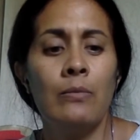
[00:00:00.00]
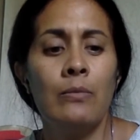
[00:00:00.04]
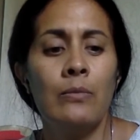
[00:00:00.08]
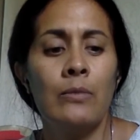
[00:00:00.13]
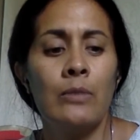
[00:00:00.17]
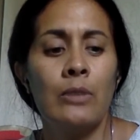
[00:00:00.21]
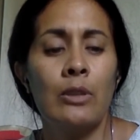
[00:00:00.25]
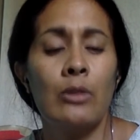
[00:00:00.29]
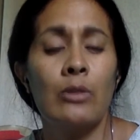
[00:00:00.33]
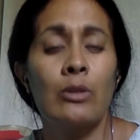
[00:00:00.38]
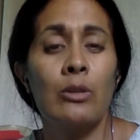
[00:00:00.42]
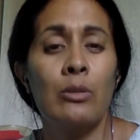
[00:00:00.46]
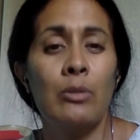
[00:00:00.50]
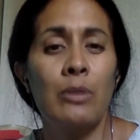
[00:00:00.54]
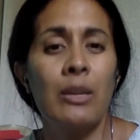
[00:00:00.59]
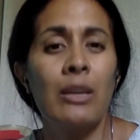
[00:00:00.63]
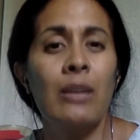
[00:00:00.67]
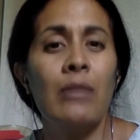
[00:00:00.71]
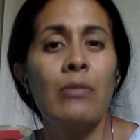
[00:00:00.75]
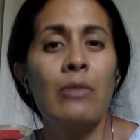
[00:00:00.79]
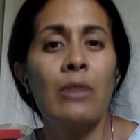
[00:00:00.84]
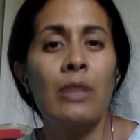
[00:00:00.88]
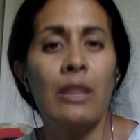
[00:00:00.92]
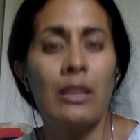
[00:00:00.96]
So to
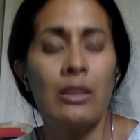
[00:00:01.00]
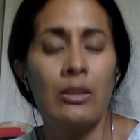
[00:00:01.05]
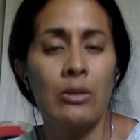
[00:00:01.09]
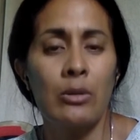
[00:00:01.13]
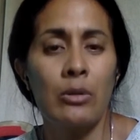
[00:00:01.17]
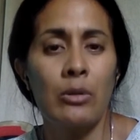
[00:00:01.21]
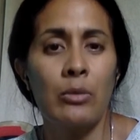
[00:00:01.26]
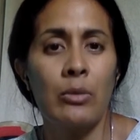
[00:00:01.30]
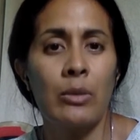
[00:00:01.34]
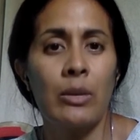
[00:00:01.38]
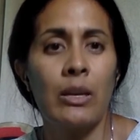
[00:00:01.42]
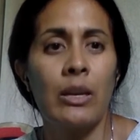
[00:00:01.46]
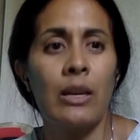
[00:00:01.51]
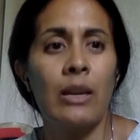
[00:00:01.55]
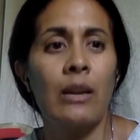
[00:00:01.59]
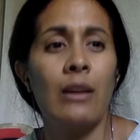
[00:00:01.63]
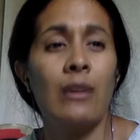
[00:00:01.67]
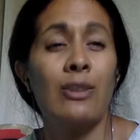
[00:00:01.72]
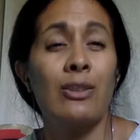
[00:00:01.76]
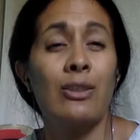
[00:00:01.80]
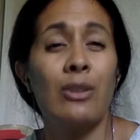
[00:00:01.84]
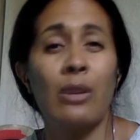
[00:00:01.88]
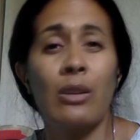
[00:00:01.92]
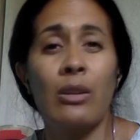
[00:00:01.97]
begin with, this will be a
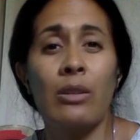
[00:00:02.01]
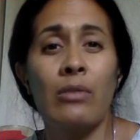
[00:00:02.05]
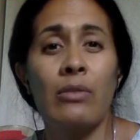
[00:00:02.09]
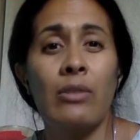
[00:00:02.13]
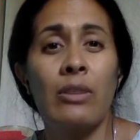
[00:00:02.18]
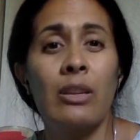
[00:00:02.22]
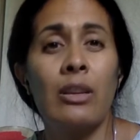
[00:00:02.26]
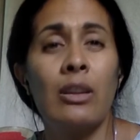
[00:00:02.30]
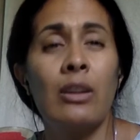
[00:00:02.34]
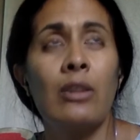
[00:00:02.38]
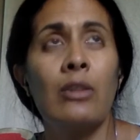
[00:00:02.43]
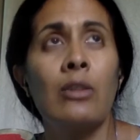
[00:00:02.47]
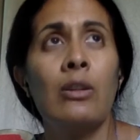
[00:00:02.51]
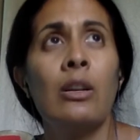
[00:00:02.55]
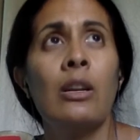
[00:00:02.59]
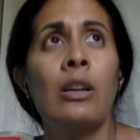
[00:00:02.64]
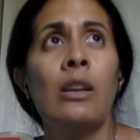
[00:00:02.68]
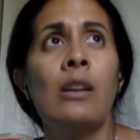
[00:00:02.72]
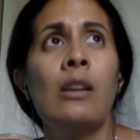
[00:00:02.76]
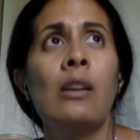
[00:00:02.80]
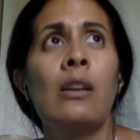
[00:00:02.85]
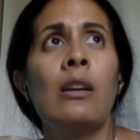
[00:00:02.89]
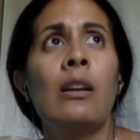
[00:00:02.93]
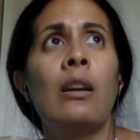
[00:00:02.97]
starter video
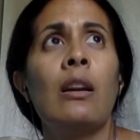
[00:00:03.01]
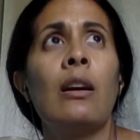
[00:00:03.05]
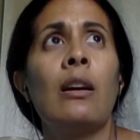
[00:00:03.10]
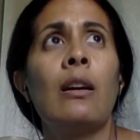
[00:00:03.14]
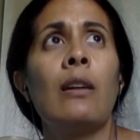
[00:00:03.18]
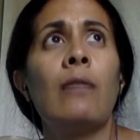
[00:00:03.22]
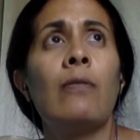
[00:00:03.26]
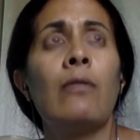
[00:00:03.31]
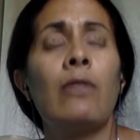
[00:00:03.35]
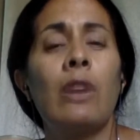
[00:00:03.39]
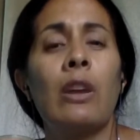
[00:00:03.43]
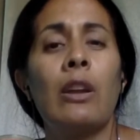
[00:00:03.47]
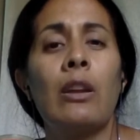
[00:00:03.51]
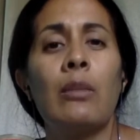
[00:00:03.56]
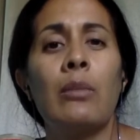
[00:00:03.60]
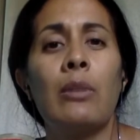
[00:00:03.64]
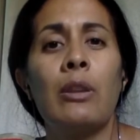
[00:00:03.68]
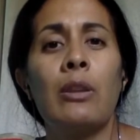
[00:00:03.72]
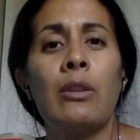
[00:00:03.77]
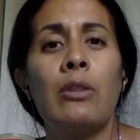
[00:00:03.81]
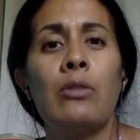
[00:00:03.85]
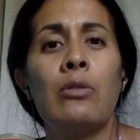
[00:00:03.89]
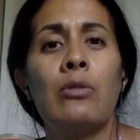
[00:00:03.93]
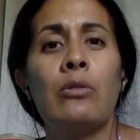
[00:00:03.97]
for
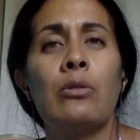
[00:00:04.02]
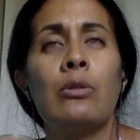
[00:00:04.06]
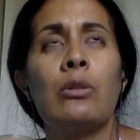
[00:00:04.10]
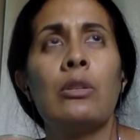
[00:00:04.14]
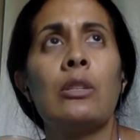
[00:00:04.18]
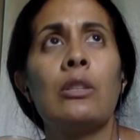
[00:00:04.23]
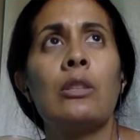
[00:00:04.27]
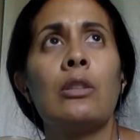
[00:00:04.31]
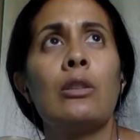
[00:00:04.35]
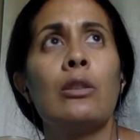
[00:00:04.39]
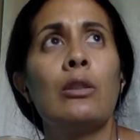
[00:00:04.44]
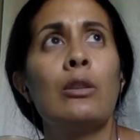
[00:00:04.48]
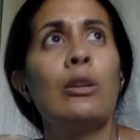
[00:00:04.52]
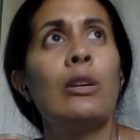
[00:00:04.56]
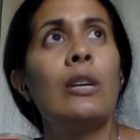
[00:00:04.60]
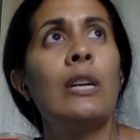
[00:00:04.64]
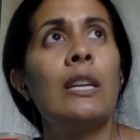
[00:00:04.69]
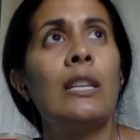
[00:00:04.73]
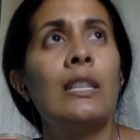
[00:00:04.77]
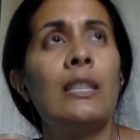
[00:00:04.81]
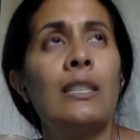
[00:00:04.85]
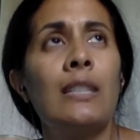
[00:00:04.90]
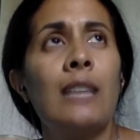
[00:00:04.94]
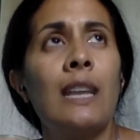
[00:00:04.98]
anybody who is
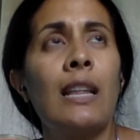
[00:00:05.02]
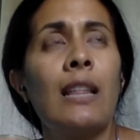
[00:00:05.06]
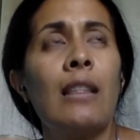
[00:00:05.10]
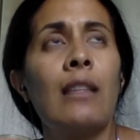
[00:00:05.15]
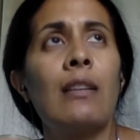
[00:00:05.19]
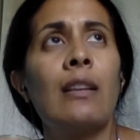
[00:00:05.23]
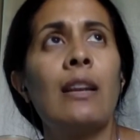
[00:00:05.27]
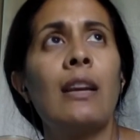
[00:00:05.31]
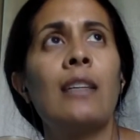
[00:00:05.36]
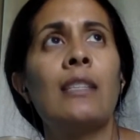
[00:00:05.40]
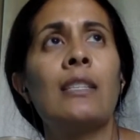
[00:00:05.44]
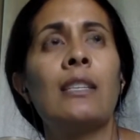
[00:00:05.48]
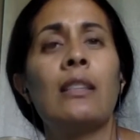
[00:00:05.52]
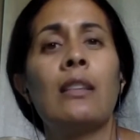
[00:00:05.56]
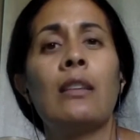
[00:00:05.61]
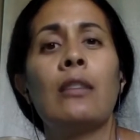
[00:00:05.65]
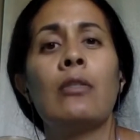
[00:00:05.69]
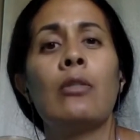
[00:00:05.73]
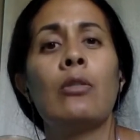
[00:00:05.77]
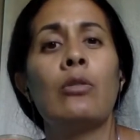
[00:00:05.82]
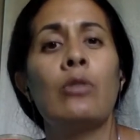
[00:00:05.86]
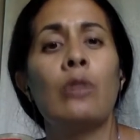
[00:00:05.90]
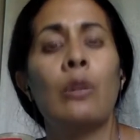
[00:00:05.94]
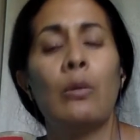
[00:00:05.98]
looking to take the test and they
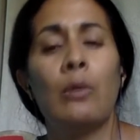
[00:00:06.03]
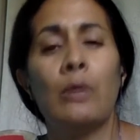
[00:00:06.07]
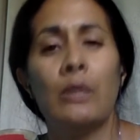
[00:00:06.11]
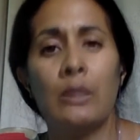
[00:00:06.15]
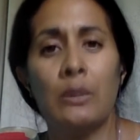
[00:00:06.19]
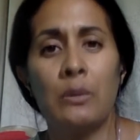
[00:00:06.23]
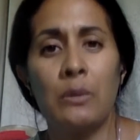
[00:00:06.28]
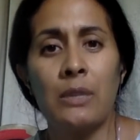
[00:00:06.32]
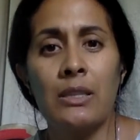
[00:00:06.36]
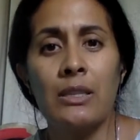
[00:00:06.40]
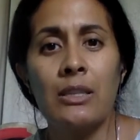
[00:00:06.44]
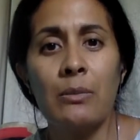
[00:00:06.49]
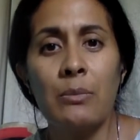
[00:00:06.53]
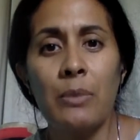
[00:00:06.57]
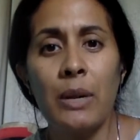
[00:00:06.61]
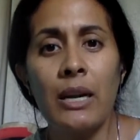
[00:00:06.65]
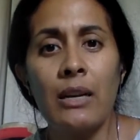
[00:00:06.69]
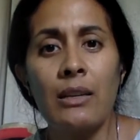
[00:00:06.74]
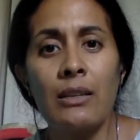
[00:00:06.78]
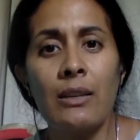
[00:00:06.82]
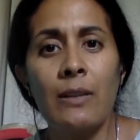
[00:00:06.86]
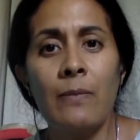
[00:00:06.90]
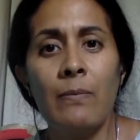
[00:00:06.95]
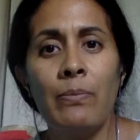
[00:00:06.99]
don't know what to
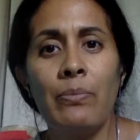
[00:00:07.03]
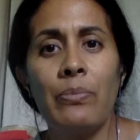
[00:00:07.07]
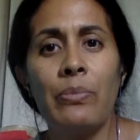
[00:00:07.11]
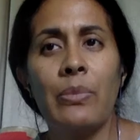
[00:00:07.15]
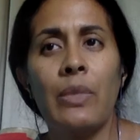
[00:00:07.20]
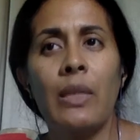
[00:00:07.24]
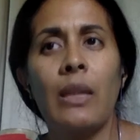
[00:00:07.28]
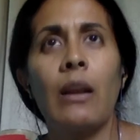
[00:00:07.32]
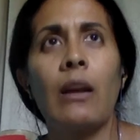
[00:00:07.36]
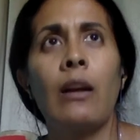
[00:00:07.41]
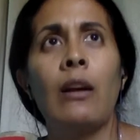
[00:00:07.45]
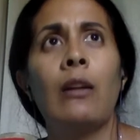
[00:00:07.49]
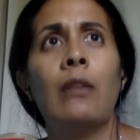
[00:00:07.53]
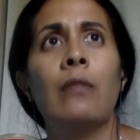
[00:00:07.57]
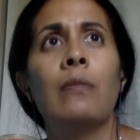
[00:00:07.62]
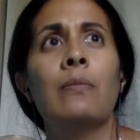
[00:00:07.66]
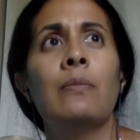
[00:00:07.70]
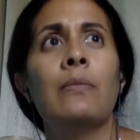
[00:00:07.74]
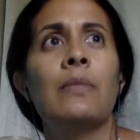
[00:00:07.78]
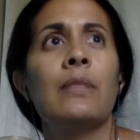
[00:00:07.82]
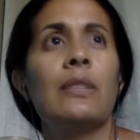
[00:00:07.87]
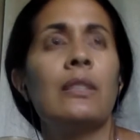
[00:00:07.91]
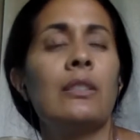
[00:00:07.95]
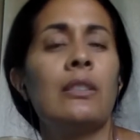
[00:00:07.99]
expect.
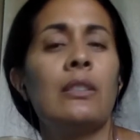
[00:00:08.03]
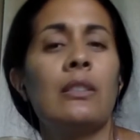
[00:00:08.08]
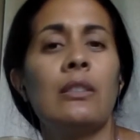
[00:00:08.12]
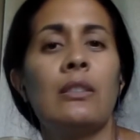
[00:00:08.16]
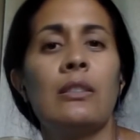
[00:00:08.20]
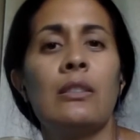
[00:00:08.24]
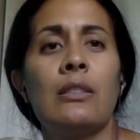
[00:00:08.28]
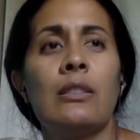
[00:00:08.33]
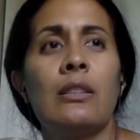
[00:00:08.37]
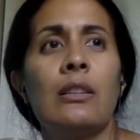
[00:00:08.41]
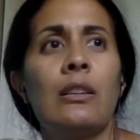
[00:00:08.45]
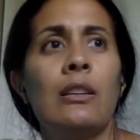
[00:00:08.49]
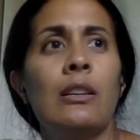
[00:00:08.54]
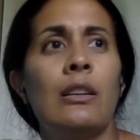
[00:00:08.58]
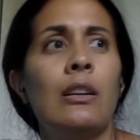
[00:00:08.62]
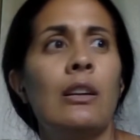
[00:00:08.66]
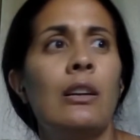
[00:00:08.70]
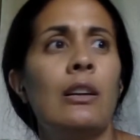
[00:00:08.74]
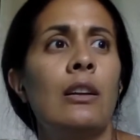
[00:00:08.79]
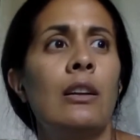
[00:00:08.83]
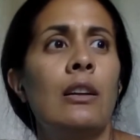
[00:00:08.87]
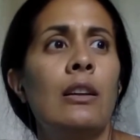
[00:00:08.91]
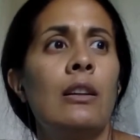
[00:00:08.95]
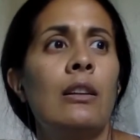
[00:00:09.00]
This is,
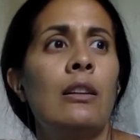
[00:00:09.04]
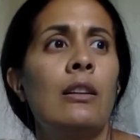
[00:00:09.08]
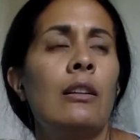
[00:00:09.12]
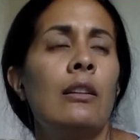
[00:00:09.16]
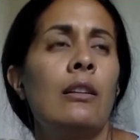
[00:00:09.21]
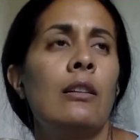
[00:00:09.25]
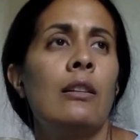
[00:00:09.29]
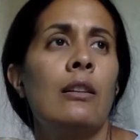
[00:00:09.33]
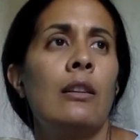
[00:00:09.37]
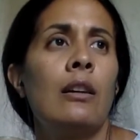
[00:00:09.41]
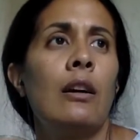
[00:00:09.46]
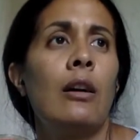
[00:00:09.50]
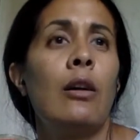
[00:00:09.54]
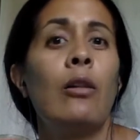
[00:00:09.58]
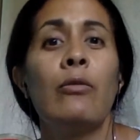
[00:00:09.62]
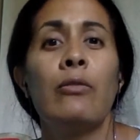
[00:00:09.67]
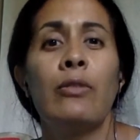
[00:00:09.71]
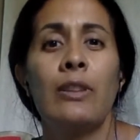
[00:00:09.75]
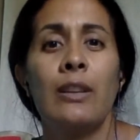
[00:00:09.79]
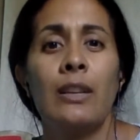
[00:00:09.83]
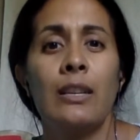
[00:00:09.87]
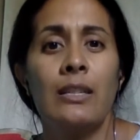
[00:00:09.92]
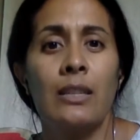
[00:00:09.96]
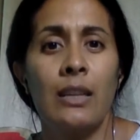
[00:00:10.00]

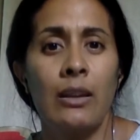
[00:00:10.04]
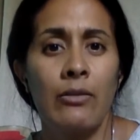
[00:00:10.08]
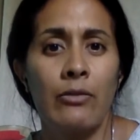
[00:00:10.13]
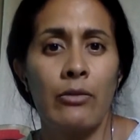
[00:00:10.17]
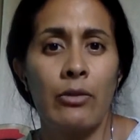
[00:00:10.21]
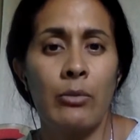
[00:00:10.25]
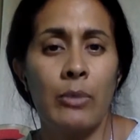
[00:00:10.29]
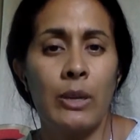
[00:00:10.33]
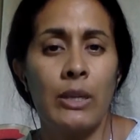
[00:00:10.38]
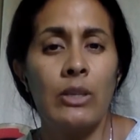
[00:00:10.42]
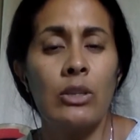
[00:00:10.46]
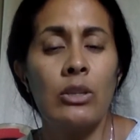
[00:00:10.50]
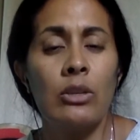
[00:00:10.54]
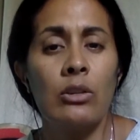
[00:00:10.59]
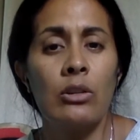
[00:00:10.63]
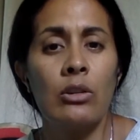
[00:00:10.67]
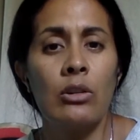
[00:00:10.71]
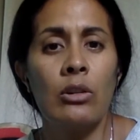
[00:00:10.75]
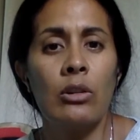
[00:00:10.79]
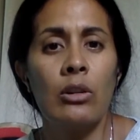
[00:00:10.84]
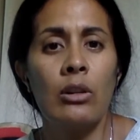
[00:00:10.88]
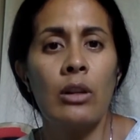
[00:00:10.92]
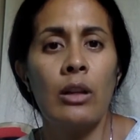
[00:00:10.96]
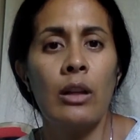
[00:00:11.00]
hopefully it's
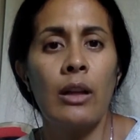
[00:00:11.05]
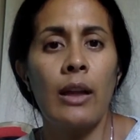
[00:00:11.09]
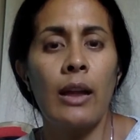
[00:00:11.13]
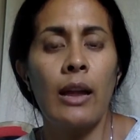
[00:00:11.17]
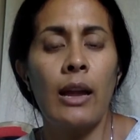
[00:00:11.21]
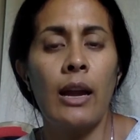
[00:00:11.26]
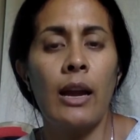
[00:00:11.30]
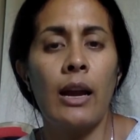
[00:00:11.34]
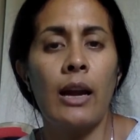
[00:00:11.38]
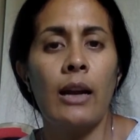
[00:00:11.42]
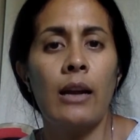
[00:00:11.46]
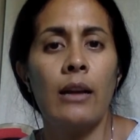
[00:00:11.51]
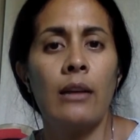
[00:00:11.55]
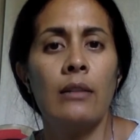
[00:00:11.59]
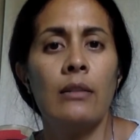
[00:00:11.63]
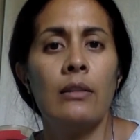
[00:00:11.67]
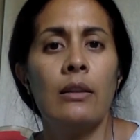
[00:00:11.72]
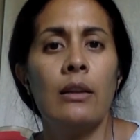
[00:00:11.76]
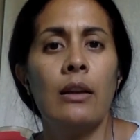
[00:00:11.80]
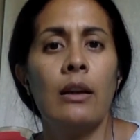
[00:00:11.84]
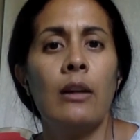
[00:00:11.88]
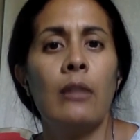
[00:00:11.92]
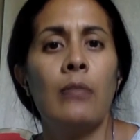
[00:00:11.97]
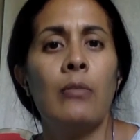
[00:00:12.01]
informational,
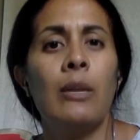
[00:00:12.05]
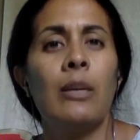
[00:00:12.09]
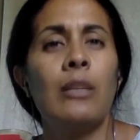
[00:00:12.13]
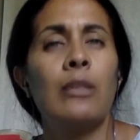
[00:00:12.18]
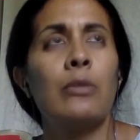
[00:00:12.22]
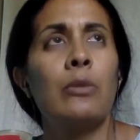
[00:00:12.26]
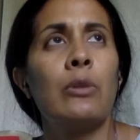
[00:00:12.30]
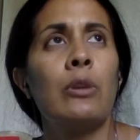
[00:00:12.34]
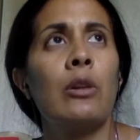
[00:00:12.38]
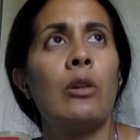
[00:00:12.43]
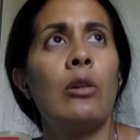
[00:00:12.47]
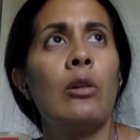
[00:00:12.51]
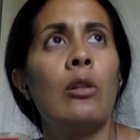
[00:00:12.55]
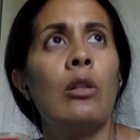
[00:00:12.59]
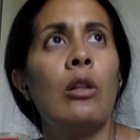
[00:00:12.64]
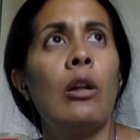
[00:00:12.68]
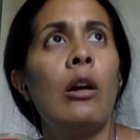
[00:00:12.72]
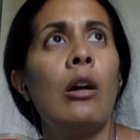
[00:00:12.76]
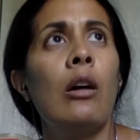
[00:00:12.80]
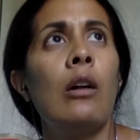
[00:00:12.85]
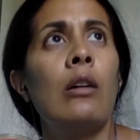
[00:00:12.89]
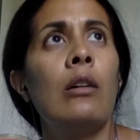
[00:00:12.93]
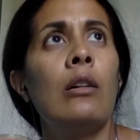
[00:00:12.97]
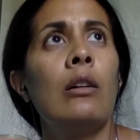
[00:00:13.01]
and as we go
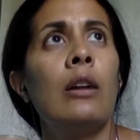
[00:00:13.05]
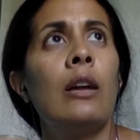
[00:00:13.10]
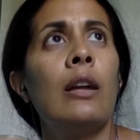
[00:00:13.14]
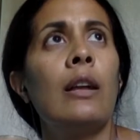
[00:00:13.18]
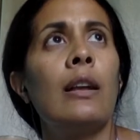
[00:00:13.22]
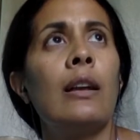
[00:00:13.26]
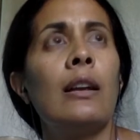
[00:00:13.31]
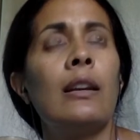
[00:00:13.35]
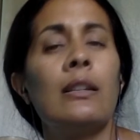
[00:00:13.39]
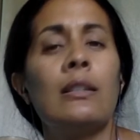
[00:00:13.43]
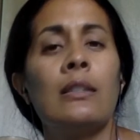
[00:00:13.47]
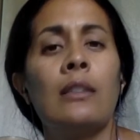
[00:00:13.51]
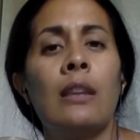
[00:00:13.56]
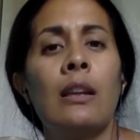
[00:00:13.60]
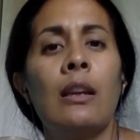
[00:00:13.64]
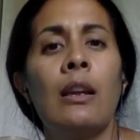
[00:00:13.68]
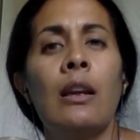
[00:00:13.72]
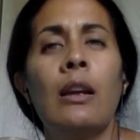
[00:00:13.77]
along and as